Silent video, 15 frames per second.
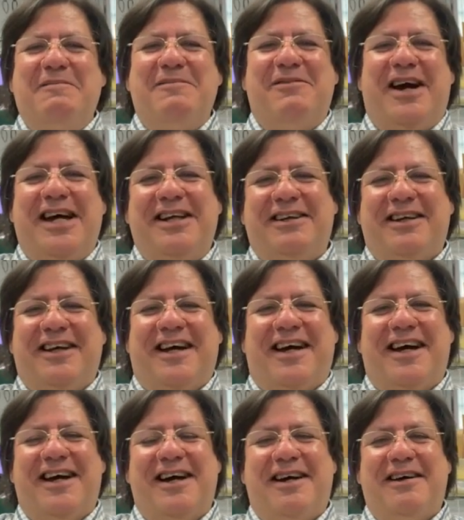Right?
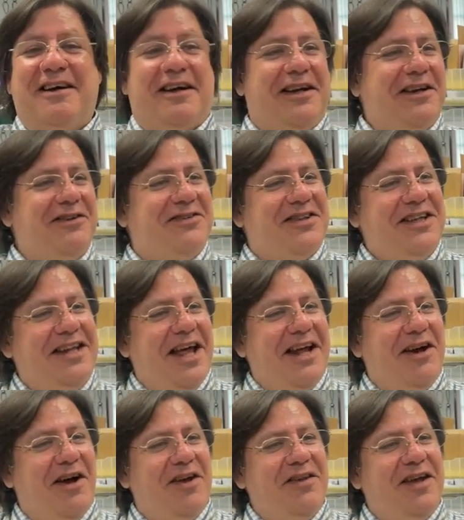Can you see
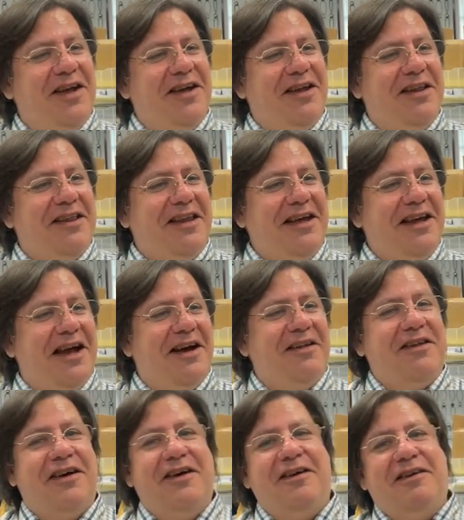that on the thing? How
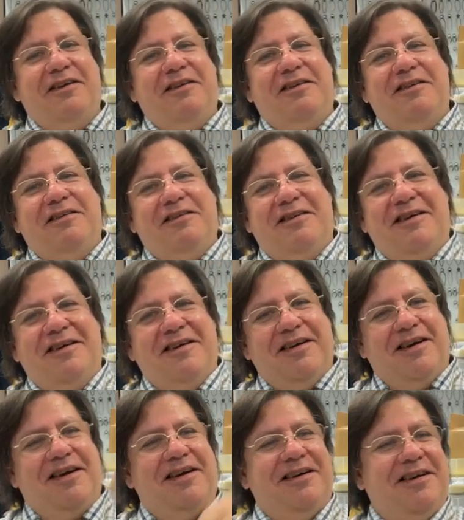the...
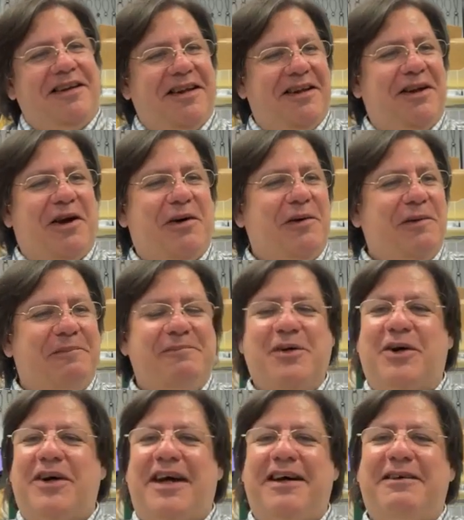No?
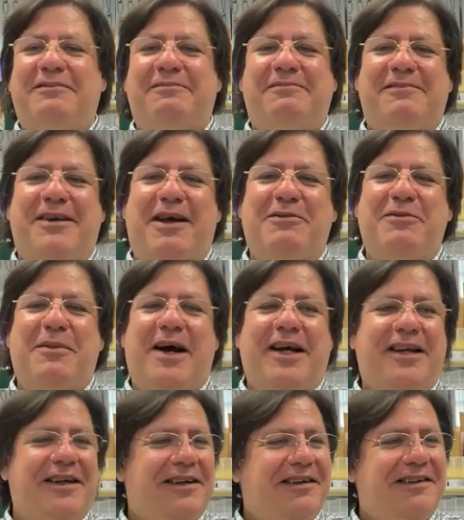Okay. Never
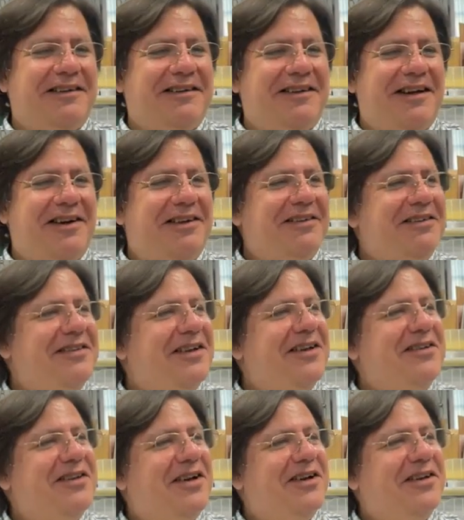mind. Yeah,
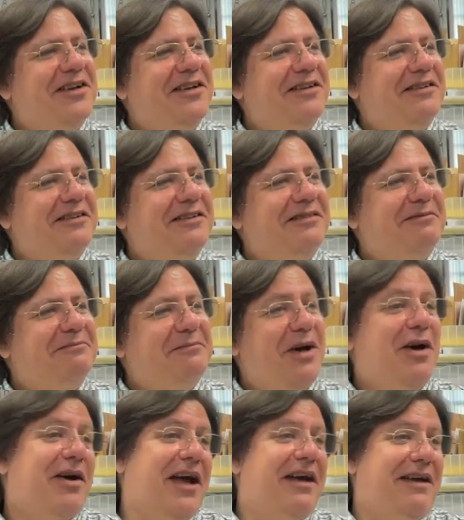it's all good.
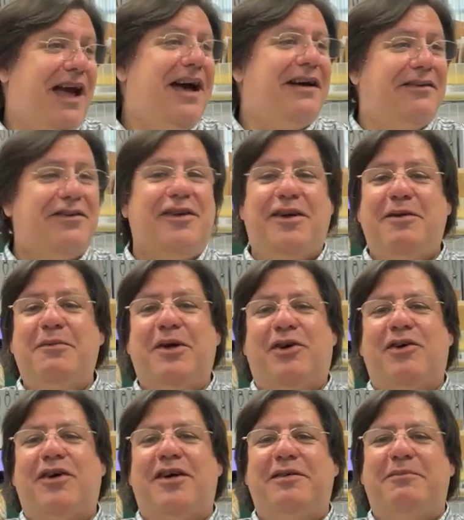Okay, yeah, it's a little bit
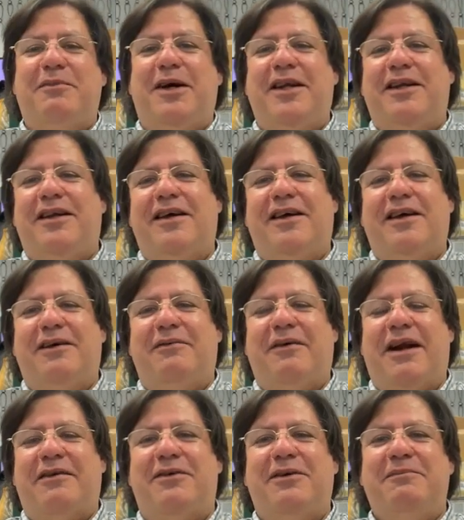crooked, but
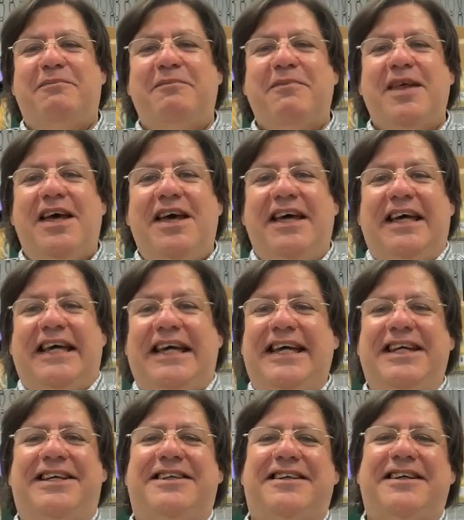whatever.
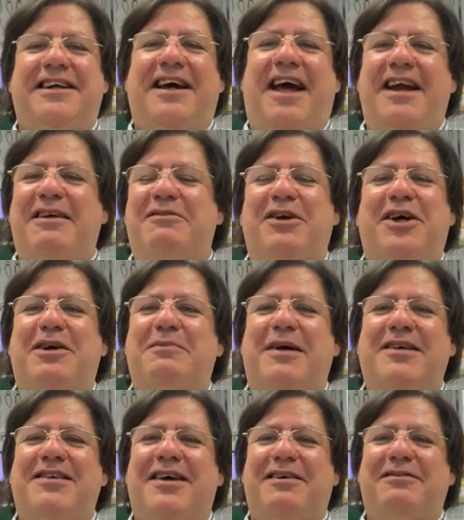Yeesh. I never look at
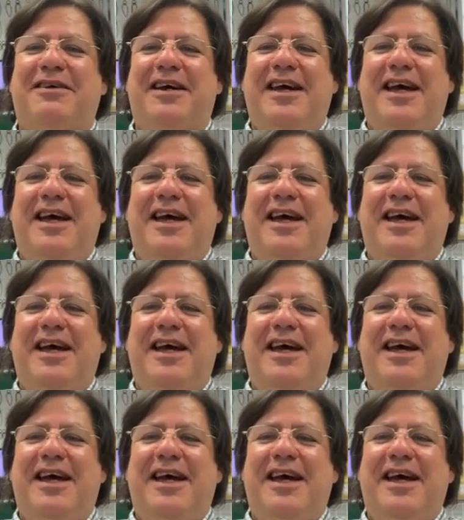myself.